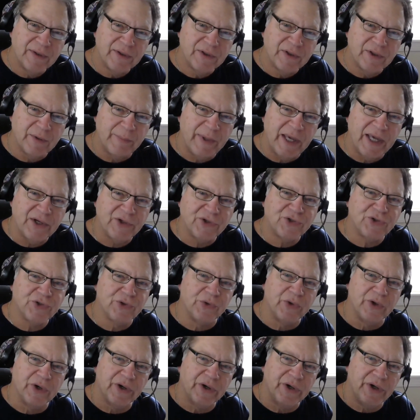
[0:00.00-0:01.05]
to make
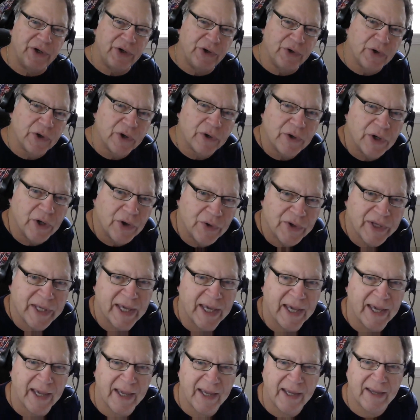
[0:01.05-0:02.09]
sure you're
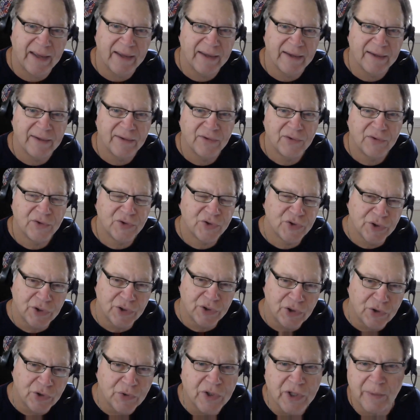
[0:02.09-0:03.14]
okay should
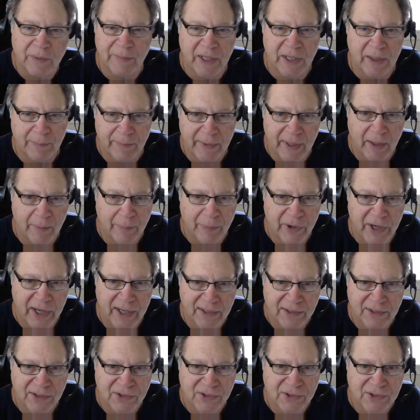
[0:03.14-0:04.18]
you commit
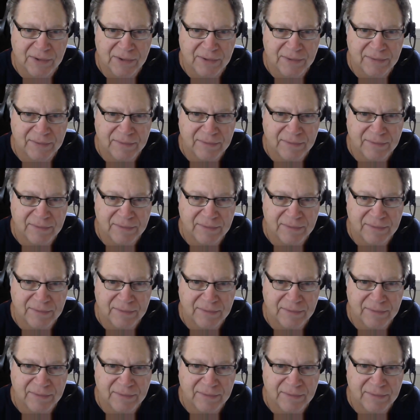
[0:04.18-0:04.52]
malpractice?